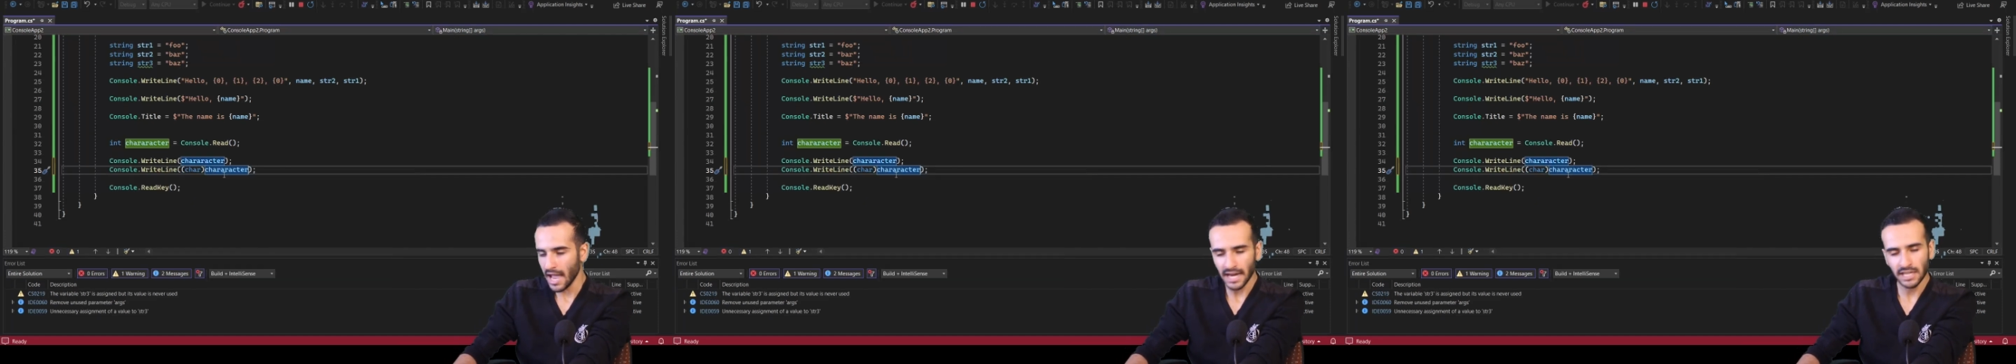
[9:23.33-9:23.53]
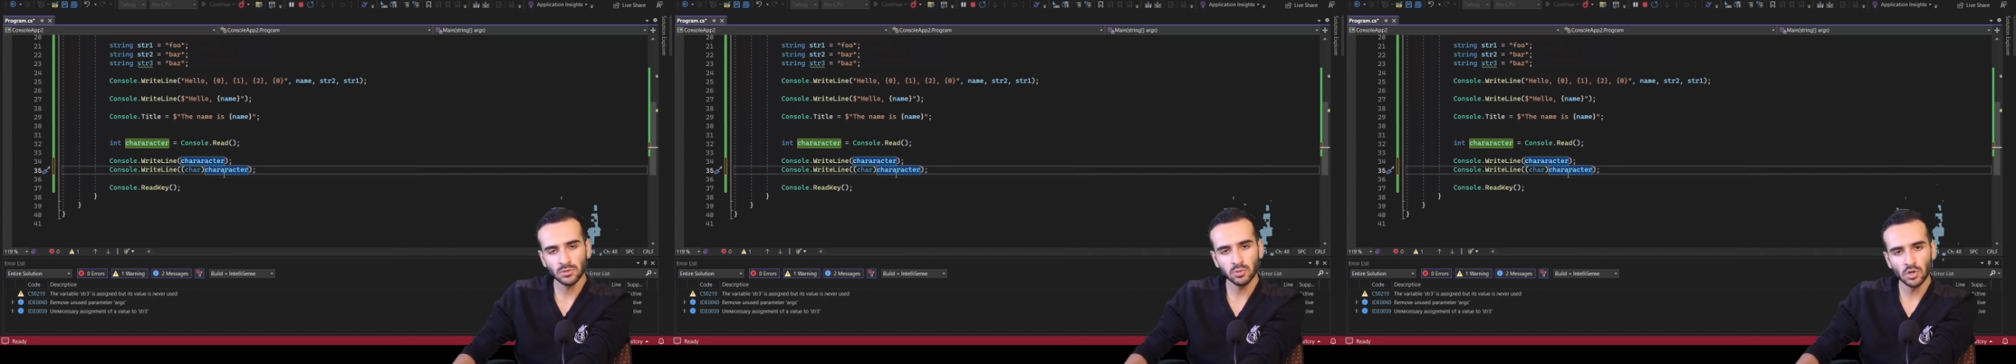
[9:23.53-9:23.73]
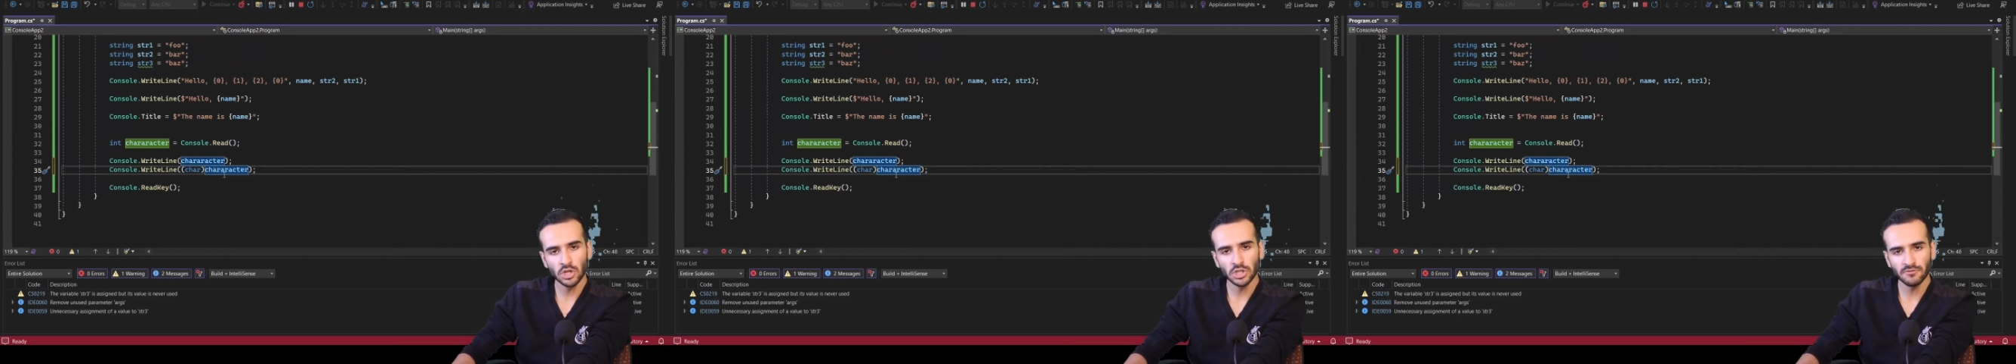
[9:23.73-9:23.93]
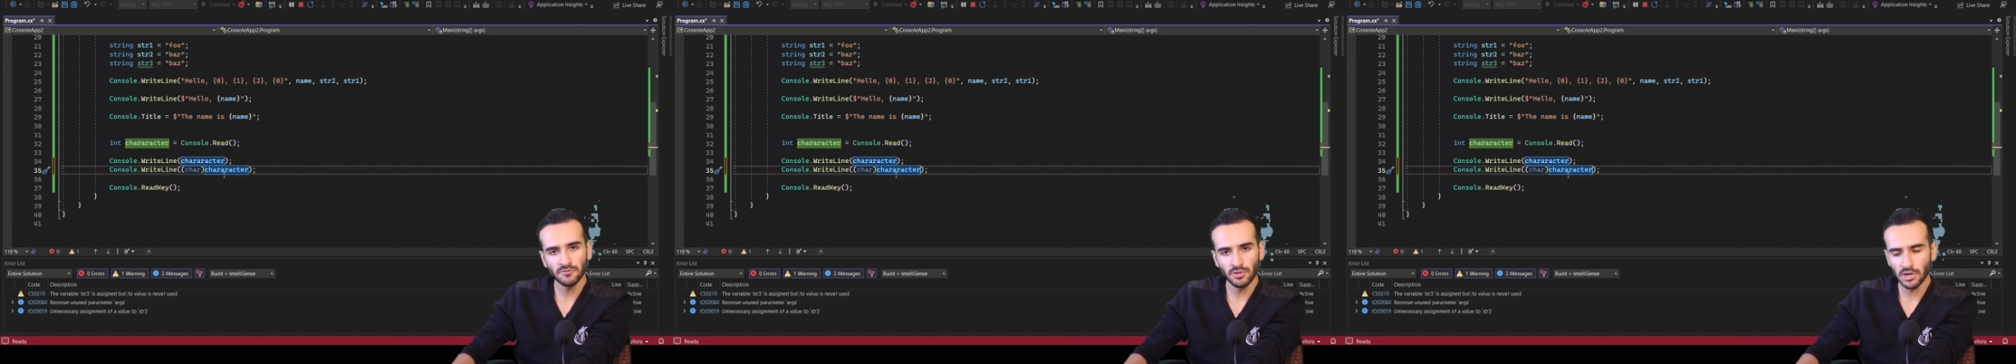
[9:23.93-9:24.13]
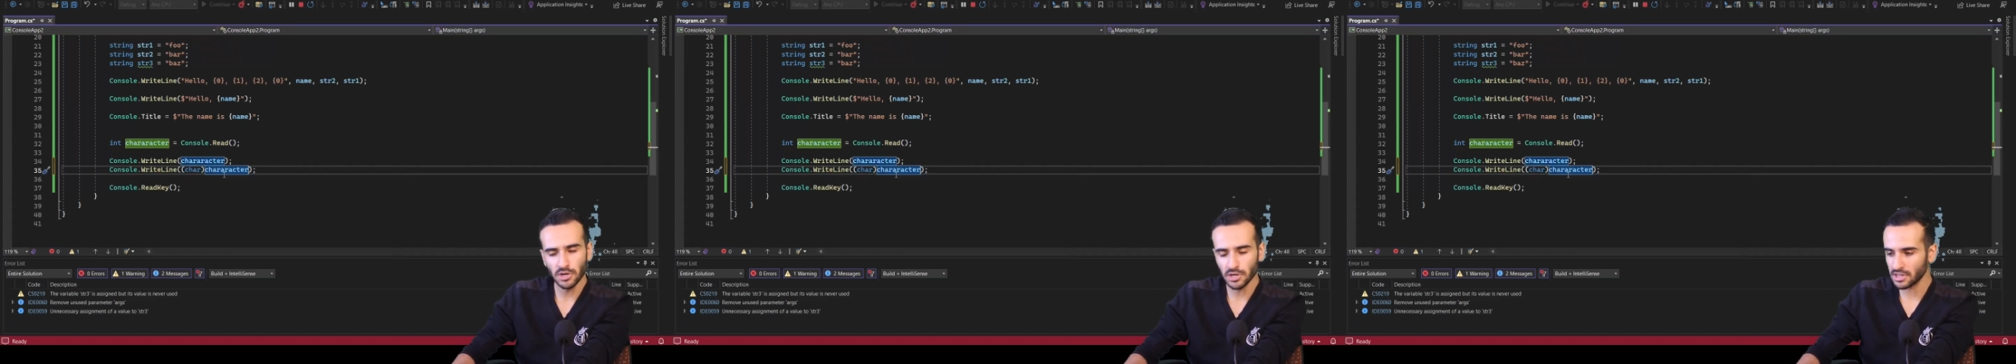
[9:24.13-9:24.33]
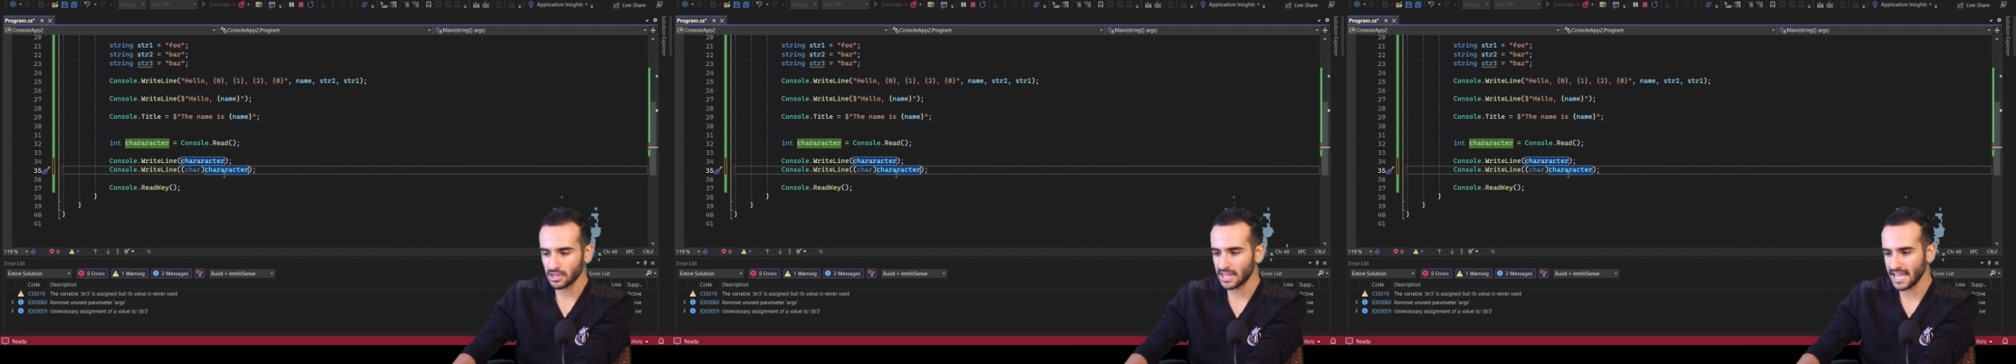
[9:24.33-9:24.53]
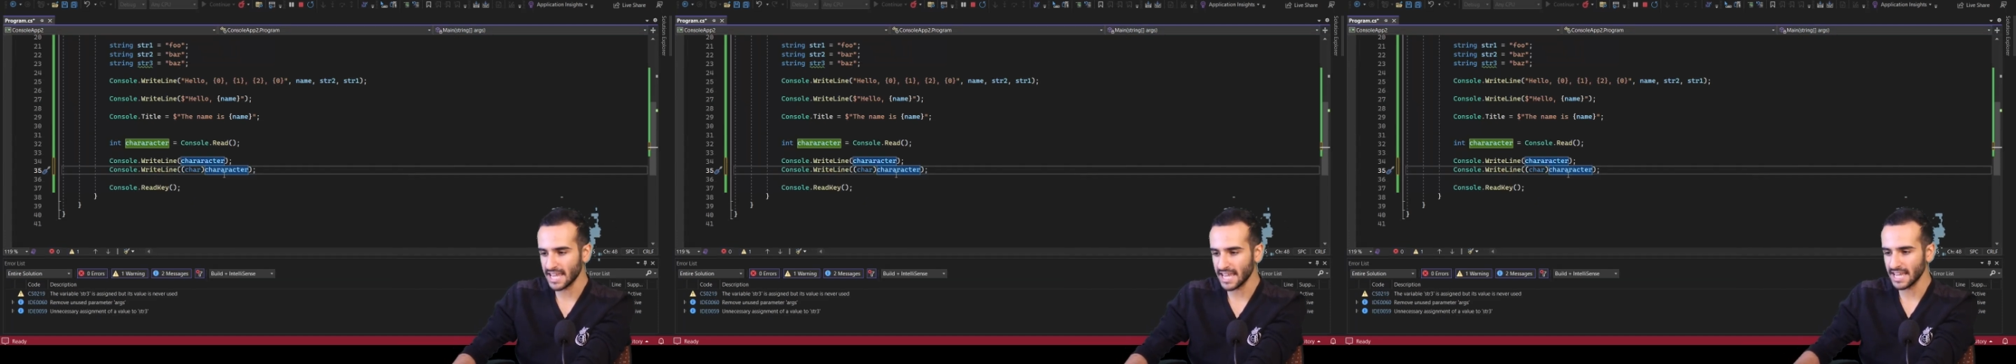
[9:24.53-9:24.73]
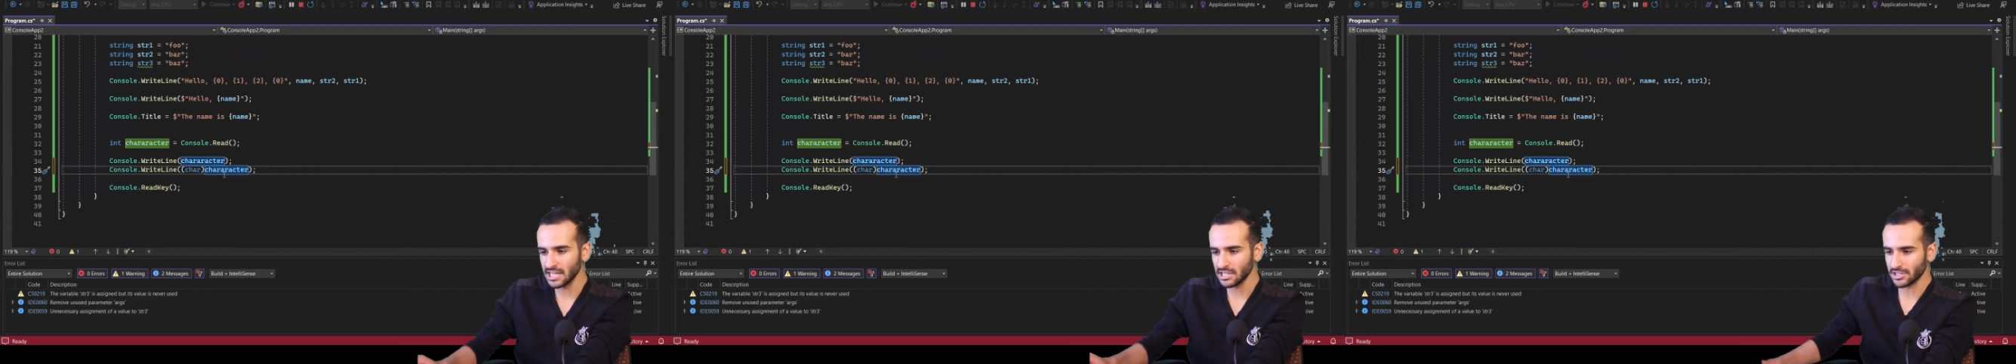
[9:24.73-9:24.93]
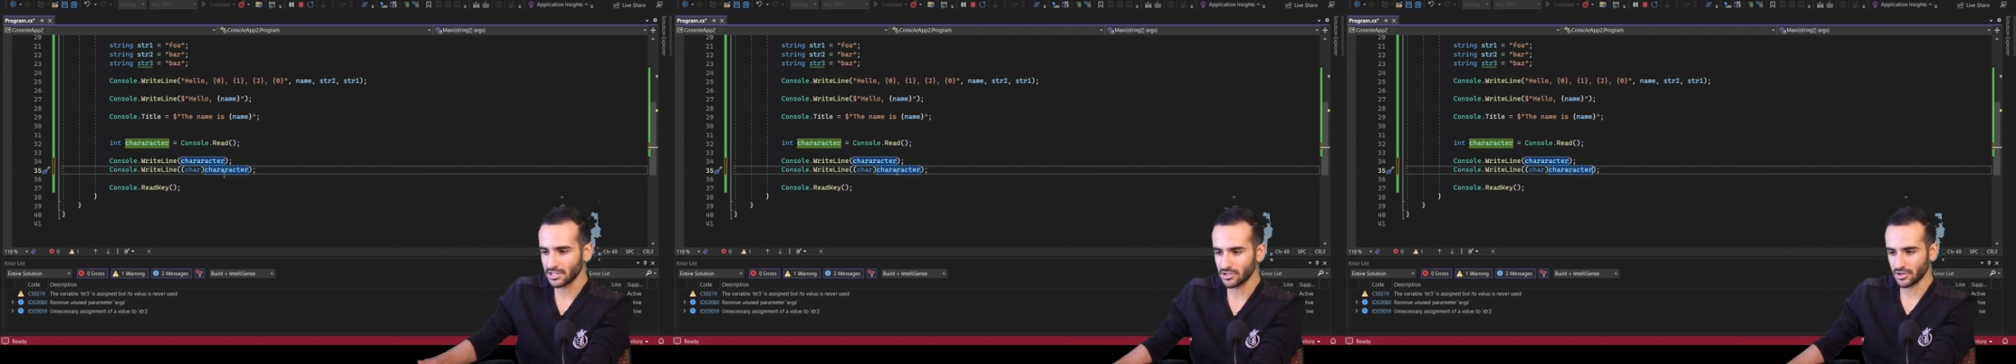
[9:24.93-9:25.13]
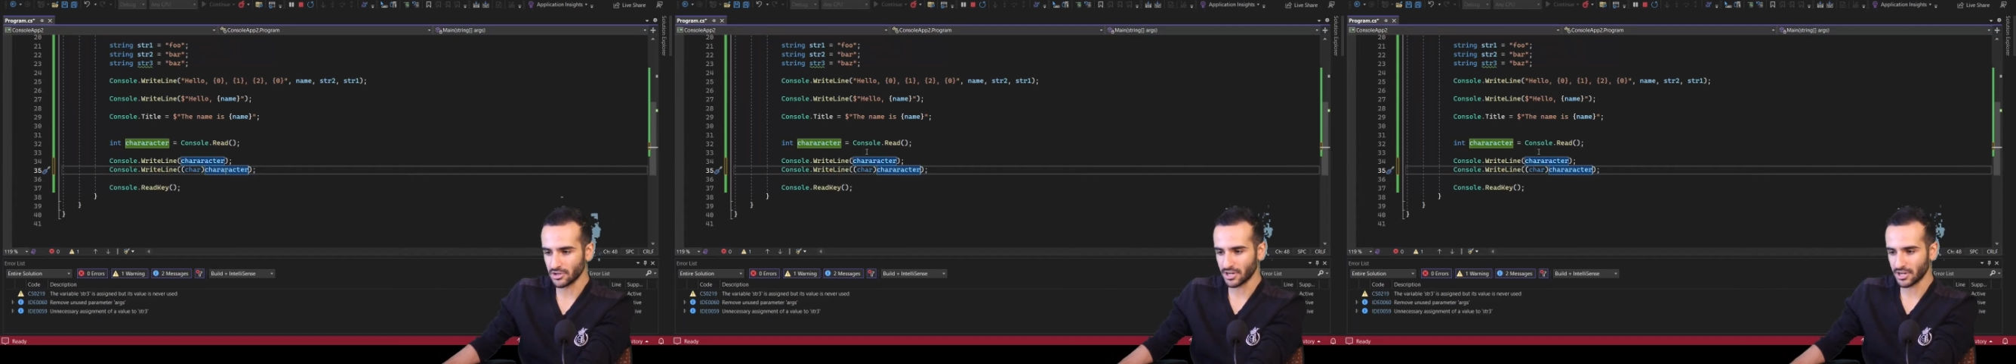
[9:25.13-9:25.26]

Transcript: it will convert the integer